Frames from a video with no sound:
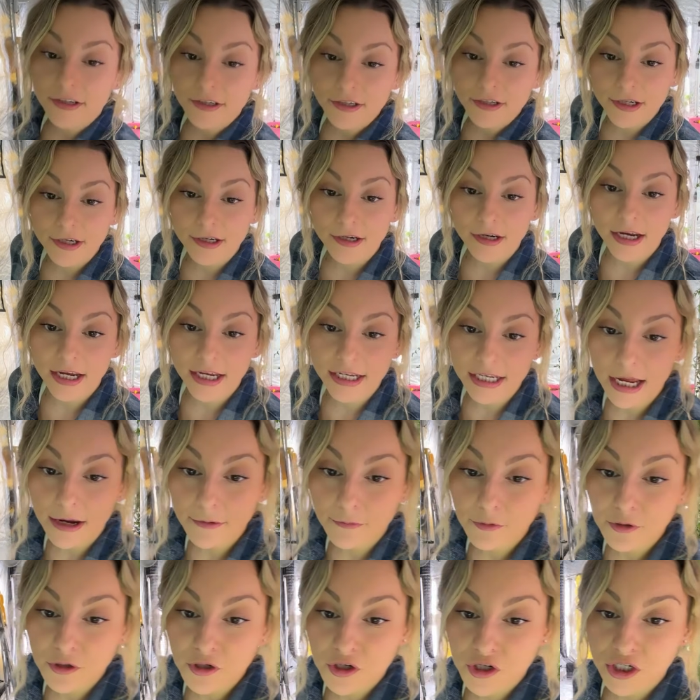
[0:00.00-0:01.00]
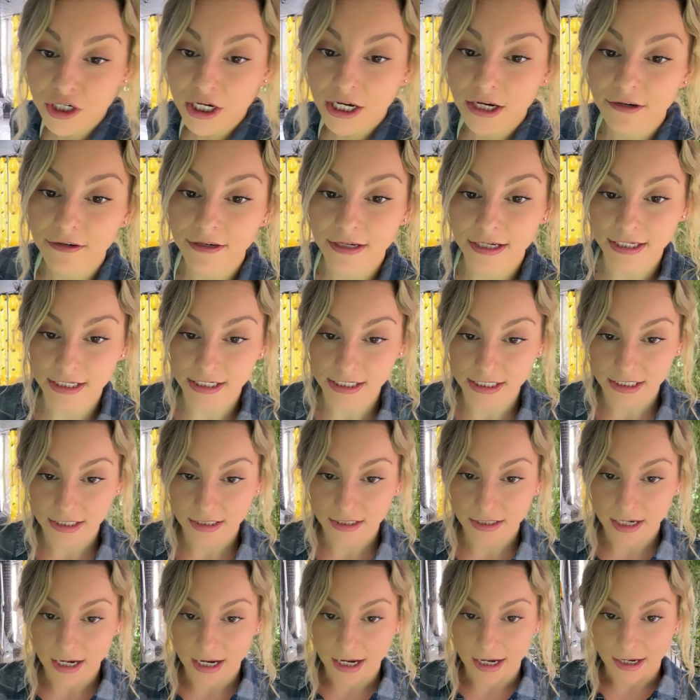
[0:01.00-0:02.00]
her and I will share it
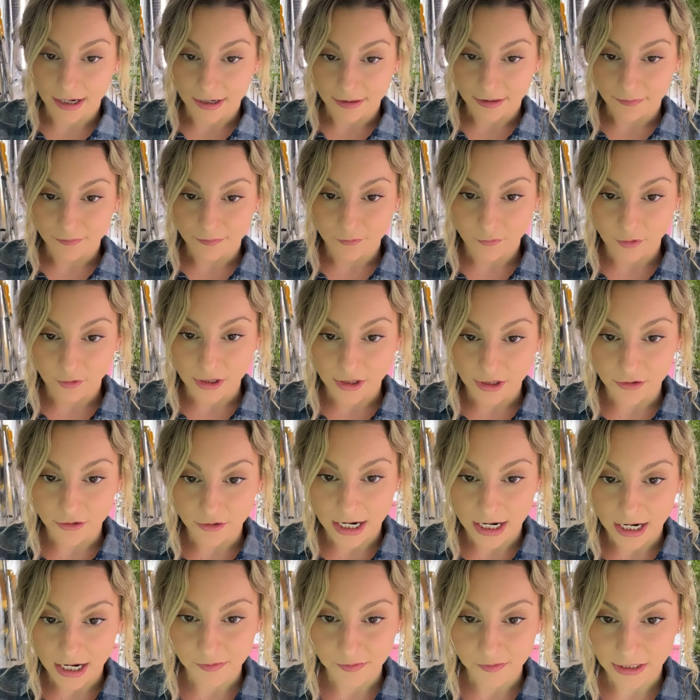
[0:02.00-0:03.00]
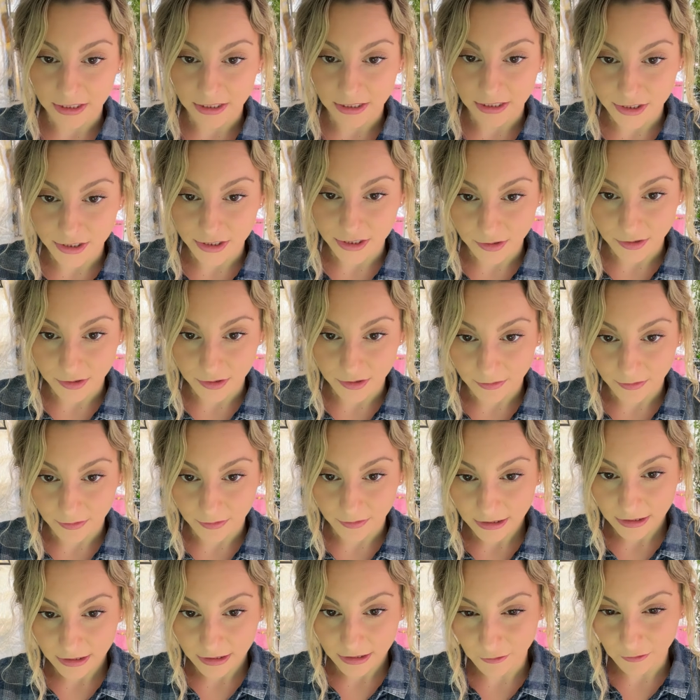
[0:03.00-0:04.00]
with you guys when I do.
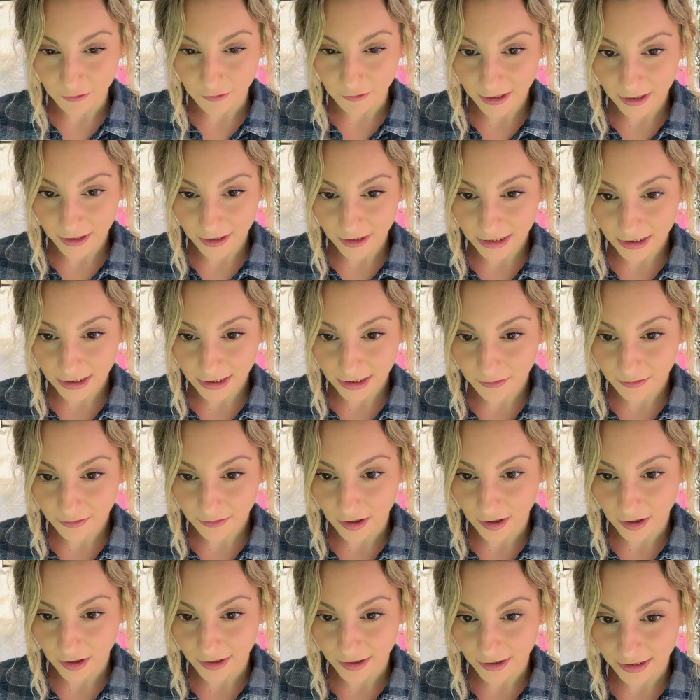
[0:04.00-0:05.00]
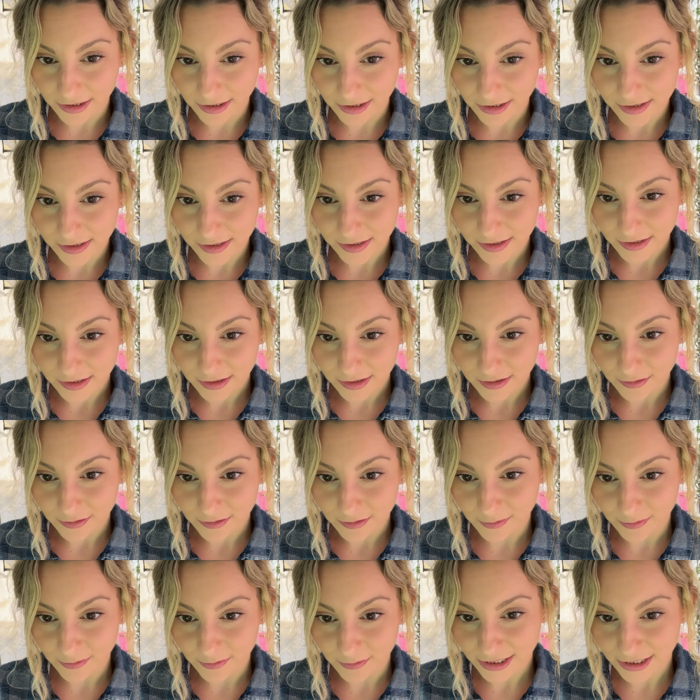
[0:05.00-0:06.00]
If you find a lady who gardens
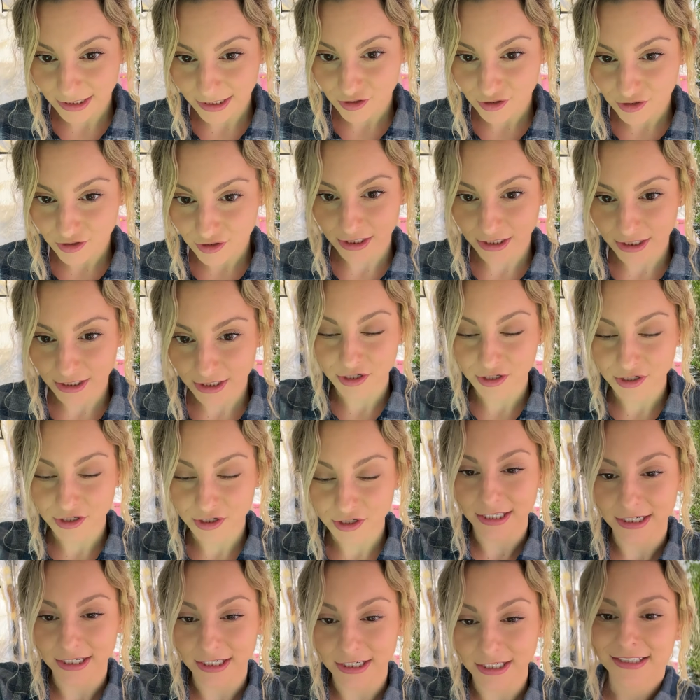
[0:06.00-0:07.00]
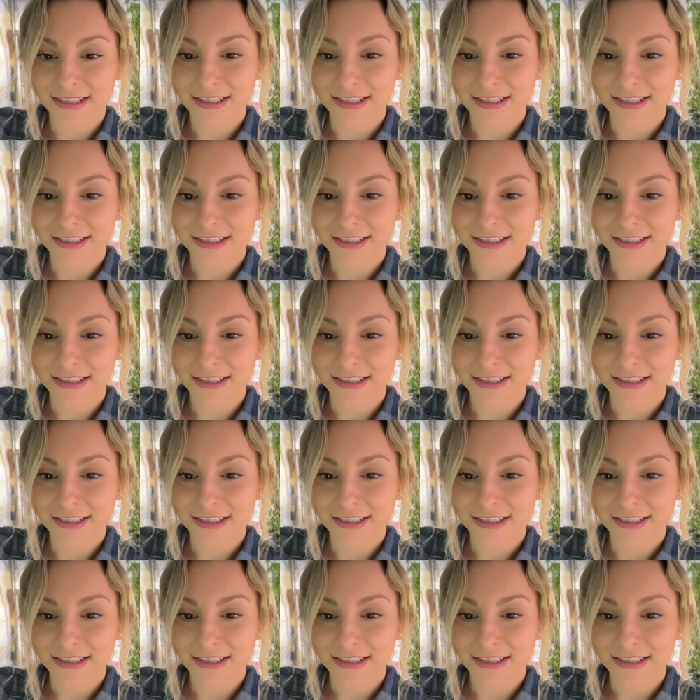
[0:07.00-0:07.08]
with you, cherish it.